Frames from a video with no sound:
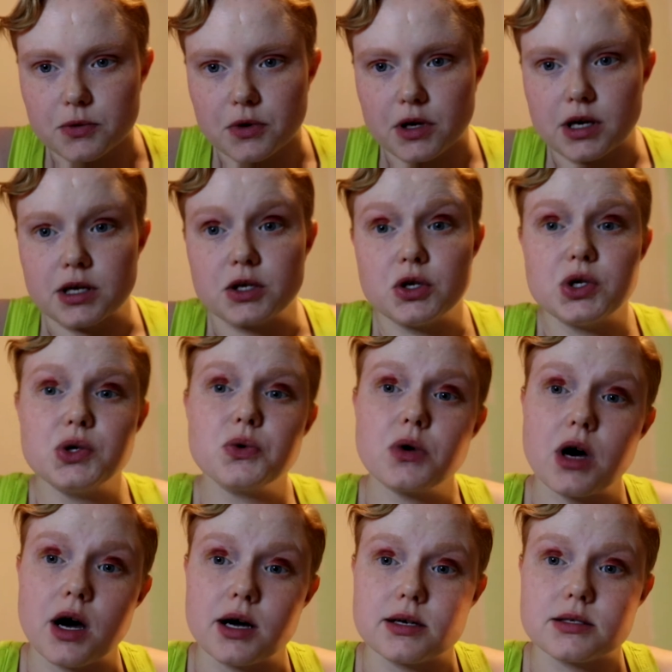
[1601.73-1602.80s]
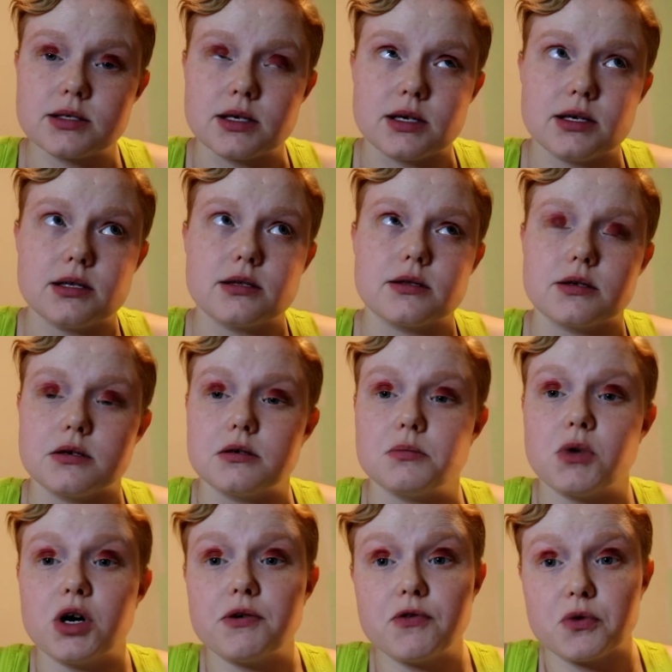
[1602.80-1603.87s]
we're getting new content, the
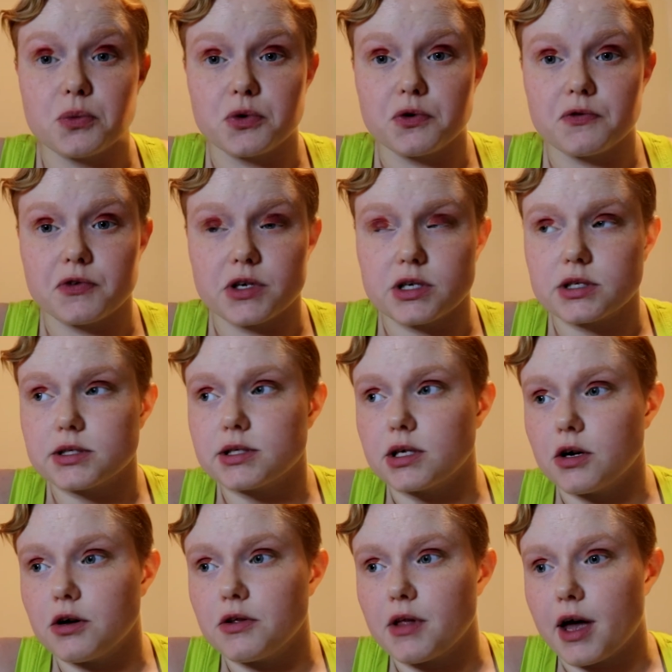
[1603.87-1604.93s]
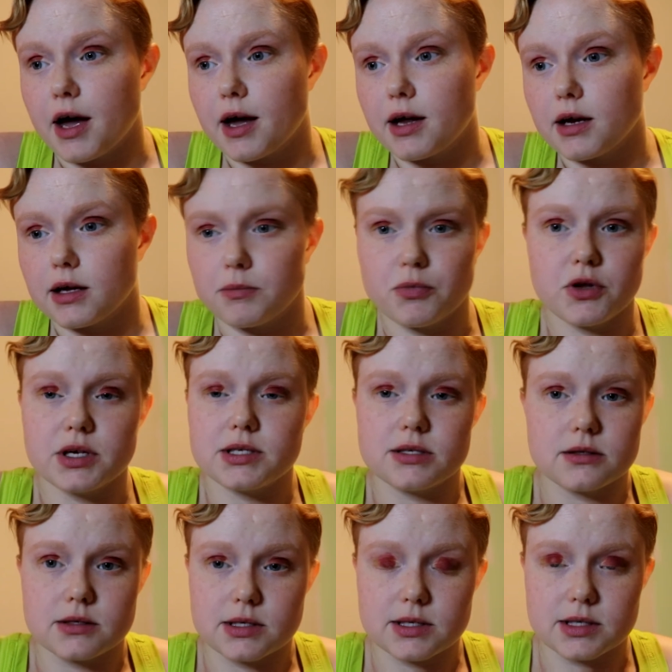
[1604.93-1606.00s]
Marvel movies and all that, and plus
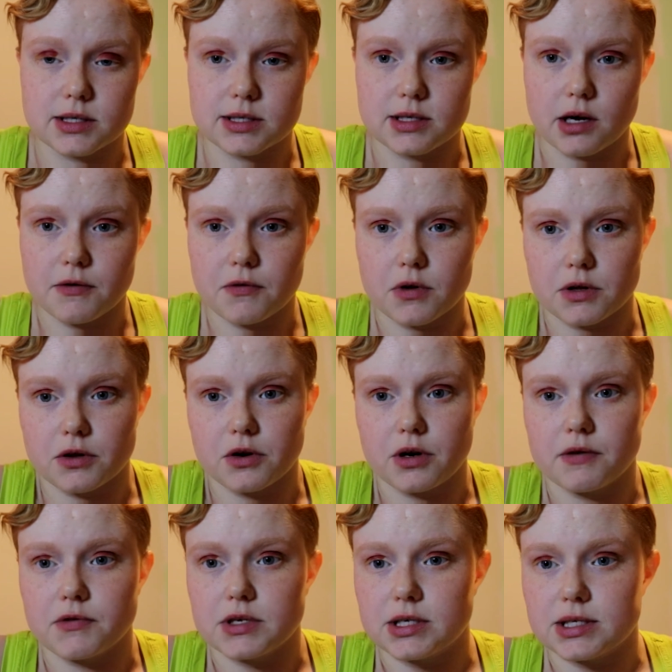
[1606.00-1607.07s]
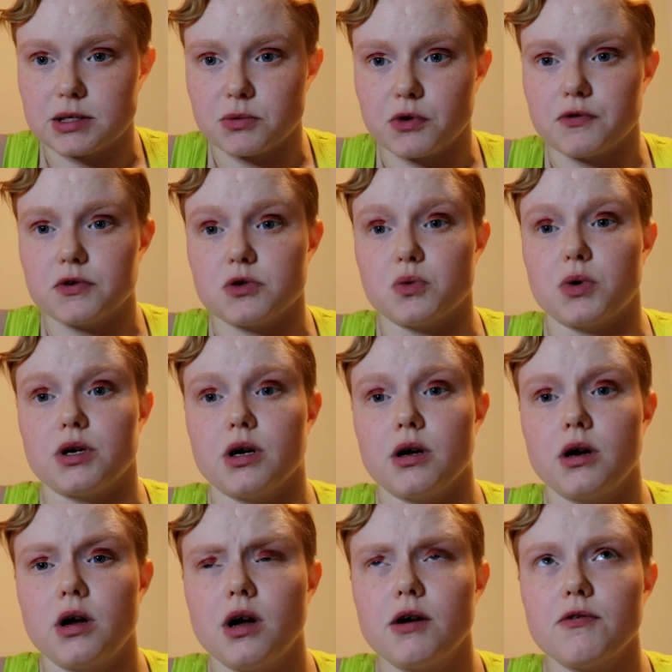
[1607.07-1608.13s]
Disney stuff, like they're gonna have the Disney movies and whatnot,
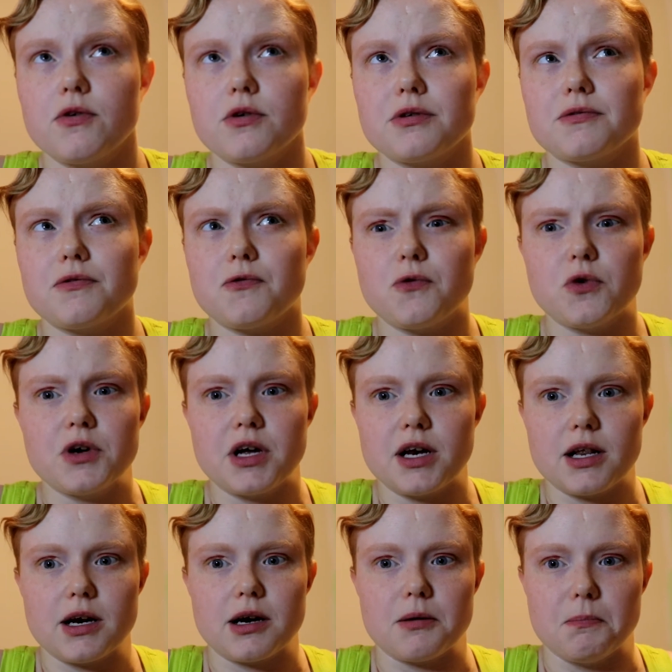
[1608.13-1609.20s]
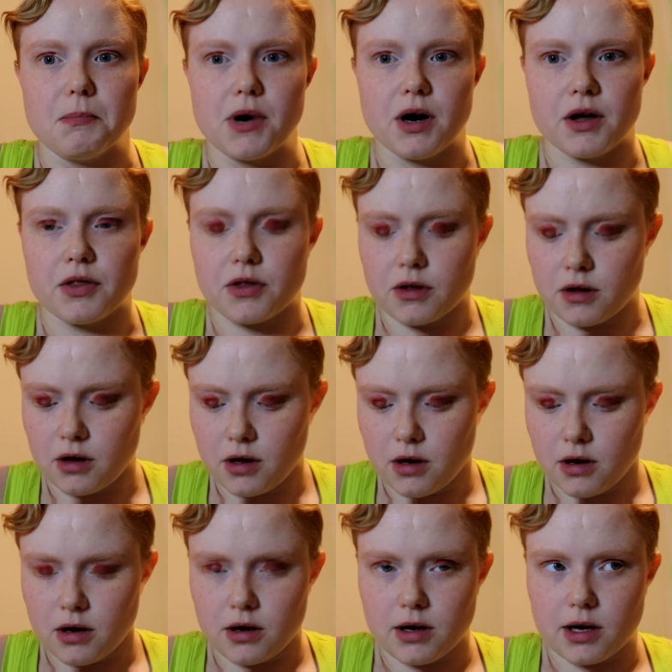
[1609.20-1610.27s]
for like $4.99 a month.
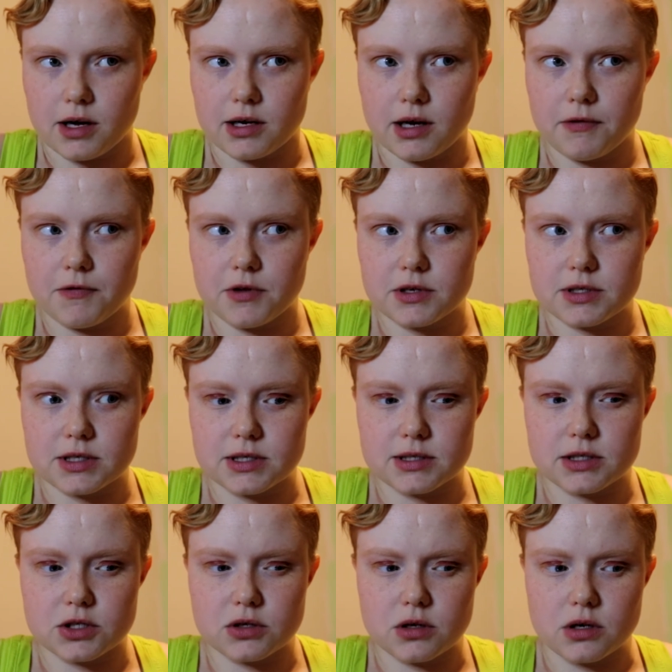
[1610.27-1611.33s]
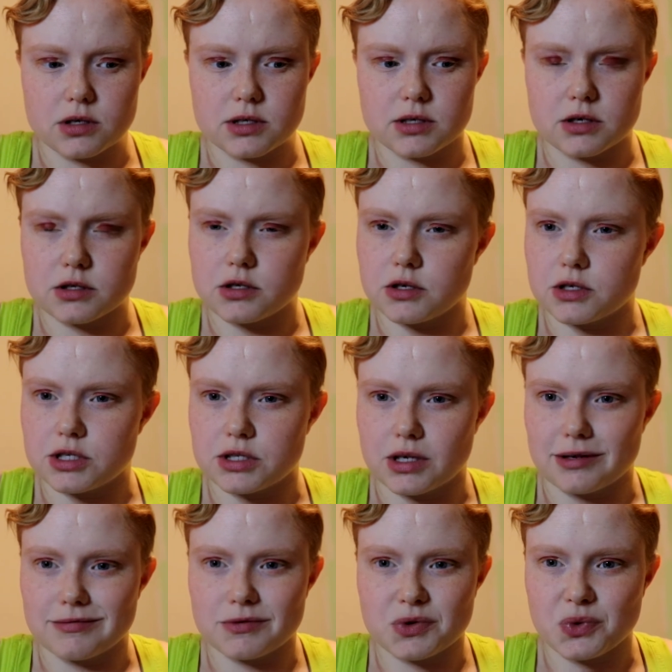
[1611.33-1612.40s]
And Netflix is gonna start charging
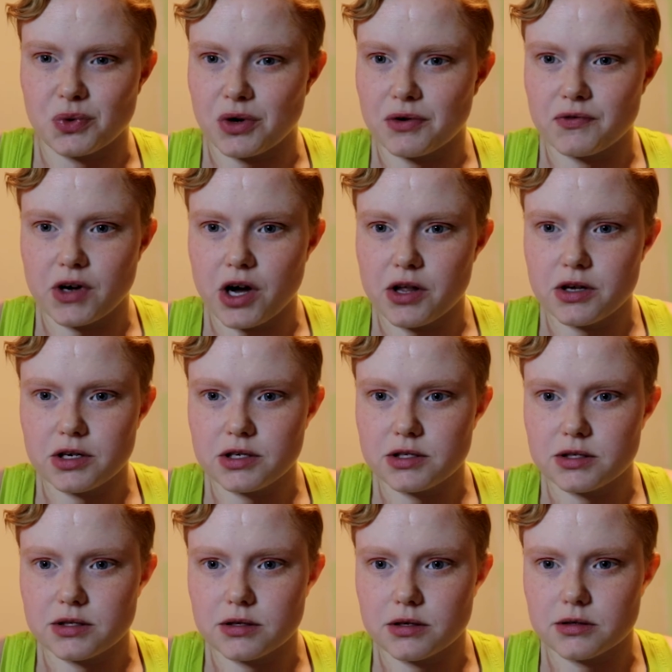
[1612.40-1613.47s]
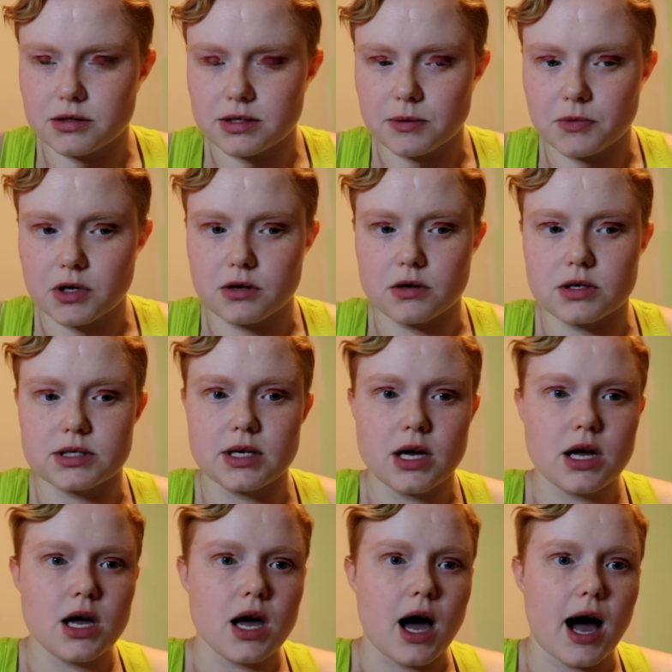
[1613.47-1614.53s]
like $12 or something, because
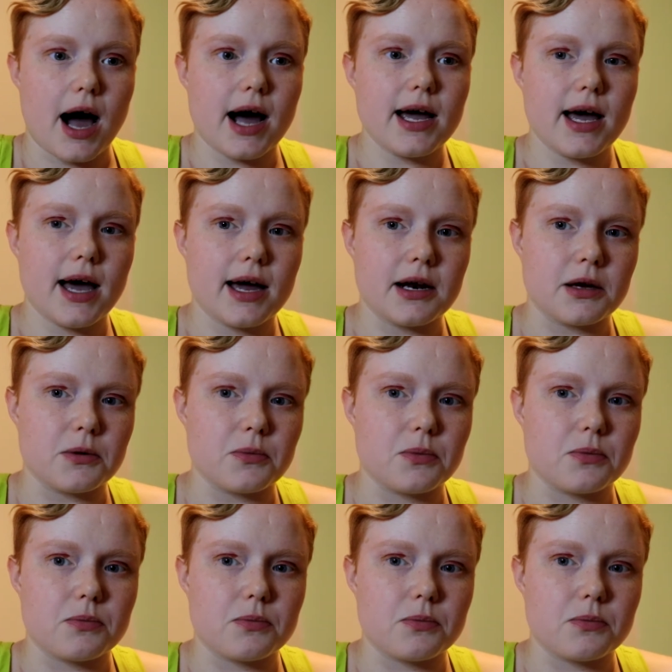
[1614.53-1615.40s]
I had it